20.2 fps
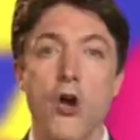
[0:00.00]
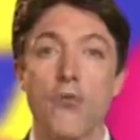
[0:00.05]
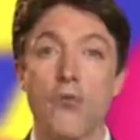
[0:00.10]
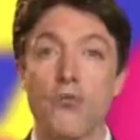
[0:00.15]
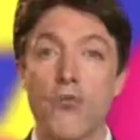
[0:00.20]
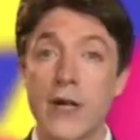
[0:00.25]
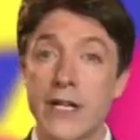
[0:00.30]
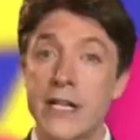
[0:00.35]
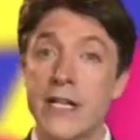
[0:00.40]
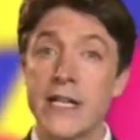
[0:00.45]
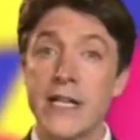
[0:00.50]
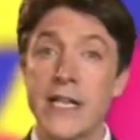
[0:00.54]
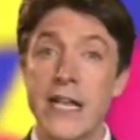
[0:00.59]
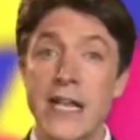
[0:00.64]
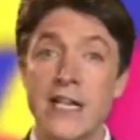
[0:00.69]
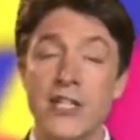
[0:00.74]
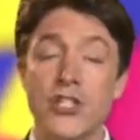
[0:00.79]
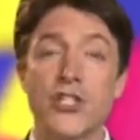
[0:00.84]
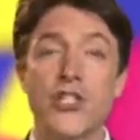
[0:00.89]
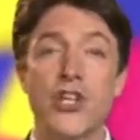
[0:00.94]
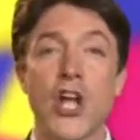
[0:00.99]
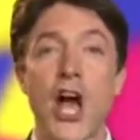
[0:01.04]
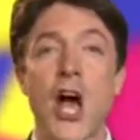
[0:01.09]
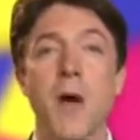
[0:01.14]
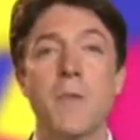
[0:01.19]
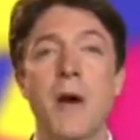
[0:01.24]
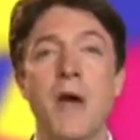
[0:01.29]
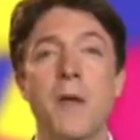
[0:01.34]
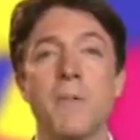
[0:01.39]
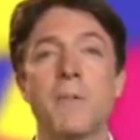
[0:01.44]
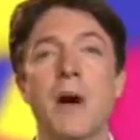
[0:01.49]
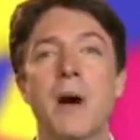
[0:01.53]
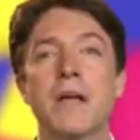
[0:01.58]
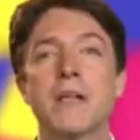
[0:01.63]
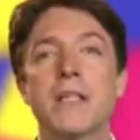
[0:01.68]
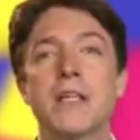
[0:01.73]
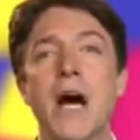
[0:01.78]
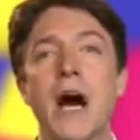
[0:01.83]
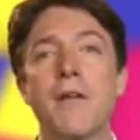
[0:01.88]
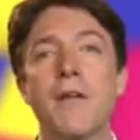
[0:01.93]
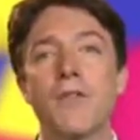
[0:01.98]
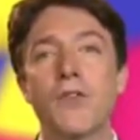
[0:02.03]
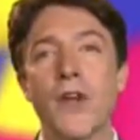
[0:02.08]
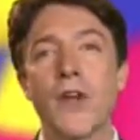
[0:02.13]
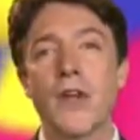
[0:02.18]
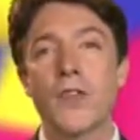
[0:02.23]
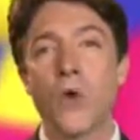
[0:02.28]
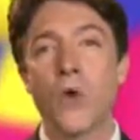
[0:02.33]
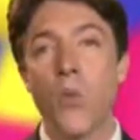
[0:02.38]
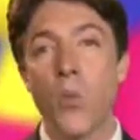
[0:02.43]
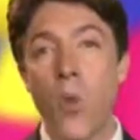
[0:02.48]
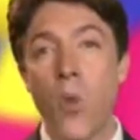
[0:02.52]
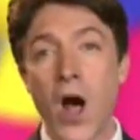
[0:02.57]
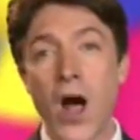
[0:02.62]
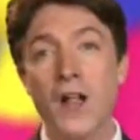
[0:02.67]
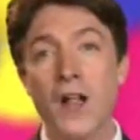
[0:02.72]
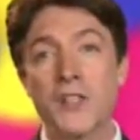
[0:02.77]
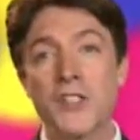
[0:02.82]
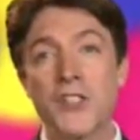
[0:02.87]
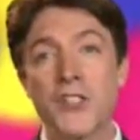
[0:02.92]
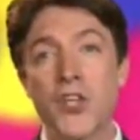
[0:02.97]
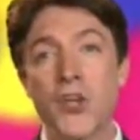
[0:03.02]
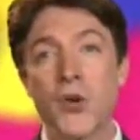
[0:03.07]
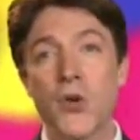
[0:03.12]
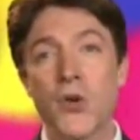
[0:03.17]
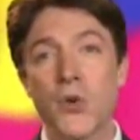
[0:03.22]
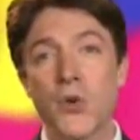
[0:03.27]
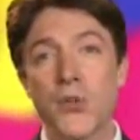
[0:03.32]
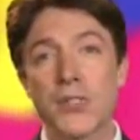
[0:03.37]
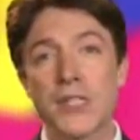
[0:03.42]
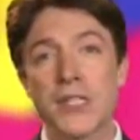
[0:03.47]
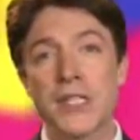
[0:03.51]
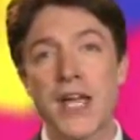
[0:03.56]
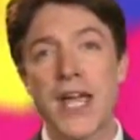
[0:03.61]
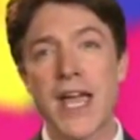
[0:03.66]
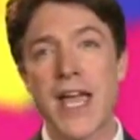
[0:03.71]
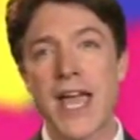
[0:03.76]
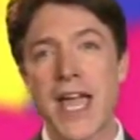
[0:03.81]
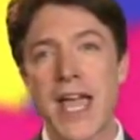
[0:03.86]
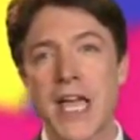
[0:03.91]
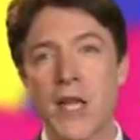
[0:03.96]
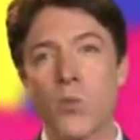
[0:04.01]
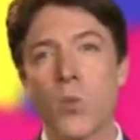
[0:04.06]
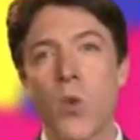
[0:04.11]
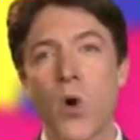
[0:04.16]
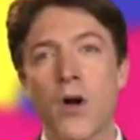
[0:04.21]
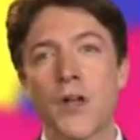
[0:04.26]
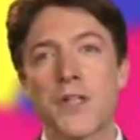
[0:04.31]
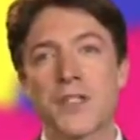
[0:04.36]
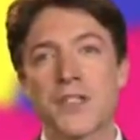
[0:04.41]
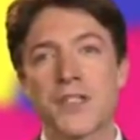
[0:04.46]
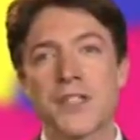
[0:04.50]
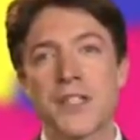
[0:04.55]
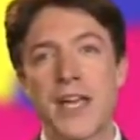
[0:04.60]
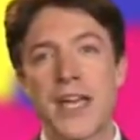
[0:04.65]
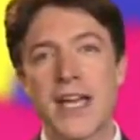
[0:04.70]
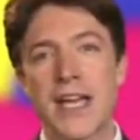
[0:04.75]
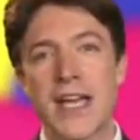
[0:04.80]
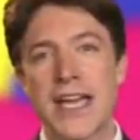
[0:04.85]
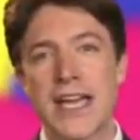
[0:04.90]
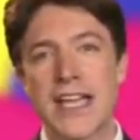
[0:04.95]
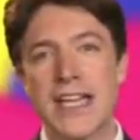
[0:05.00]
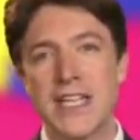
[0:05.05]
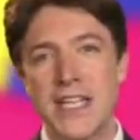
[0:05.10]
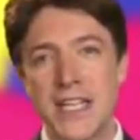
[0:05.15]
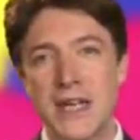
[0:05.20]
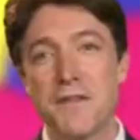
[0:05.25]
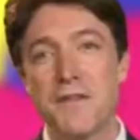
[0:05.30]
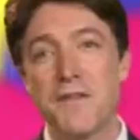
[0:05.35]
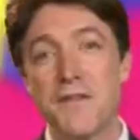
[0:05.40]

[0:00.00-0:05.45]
Written in German but covering the world's news, it was Die